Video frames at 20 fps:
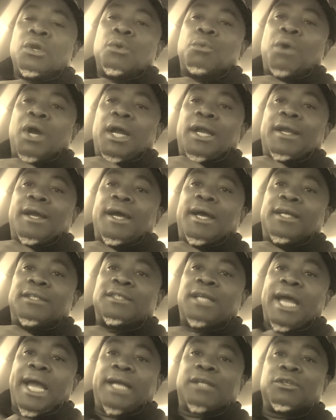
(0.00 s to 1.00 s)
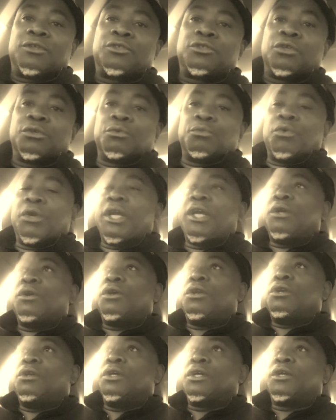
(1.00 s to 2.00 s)
why guys act a certain way,
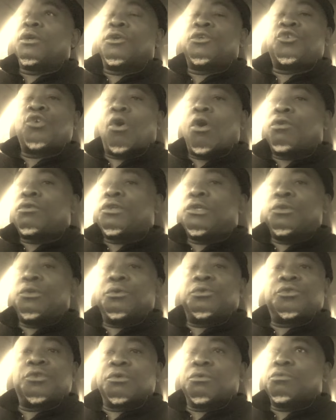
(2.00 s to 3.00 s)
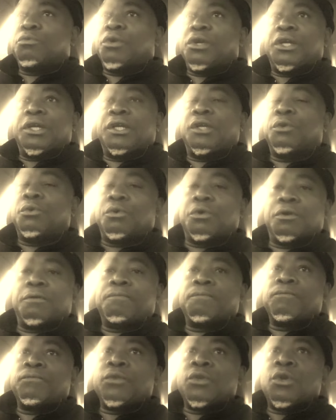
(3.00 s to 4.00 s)
or look or talk to you a certain way, or
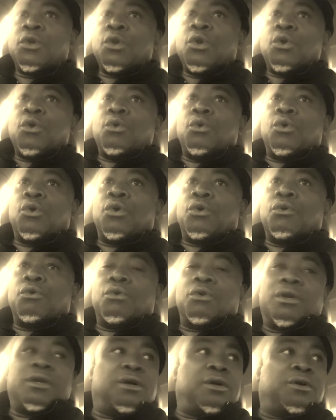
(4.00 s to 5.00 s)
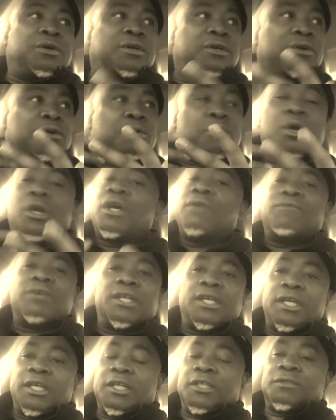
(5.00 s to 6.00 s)
or, or, or, or whatever
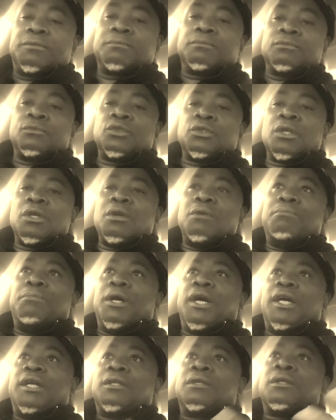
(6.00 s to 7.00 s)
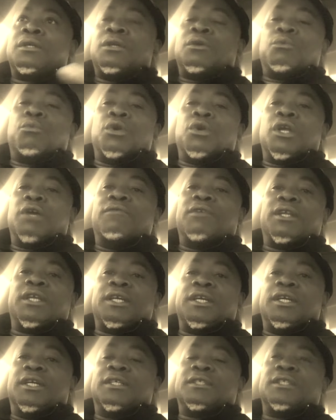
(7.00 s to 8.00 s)
it is. But whatever it
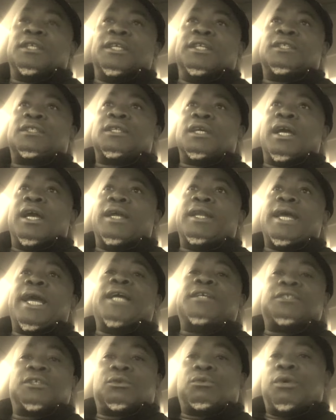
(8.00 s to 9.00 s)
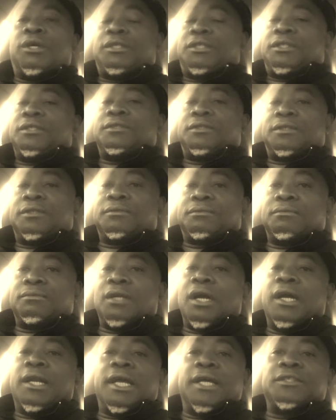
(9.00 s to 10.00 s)
is, it's unanswered questions.
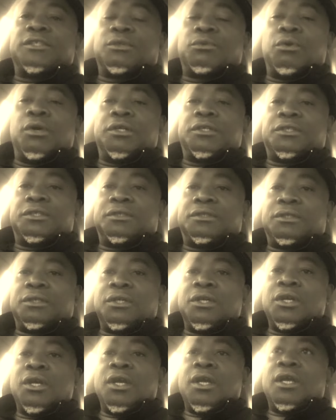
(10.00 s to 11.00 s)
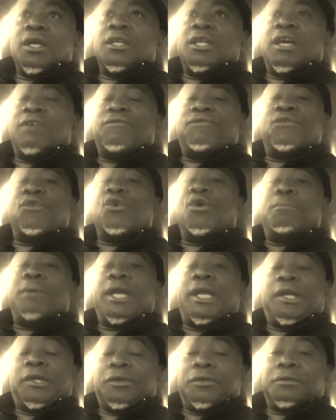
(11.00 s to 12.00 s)
Unanswered questions that form
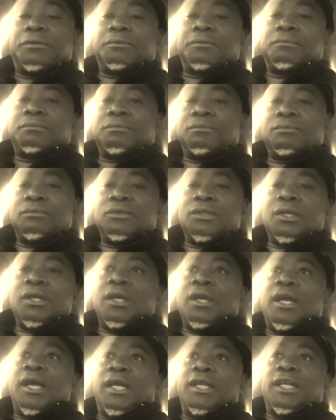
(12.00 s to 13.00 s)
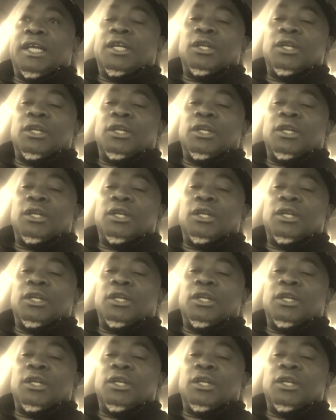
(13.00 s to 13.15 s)
anger. And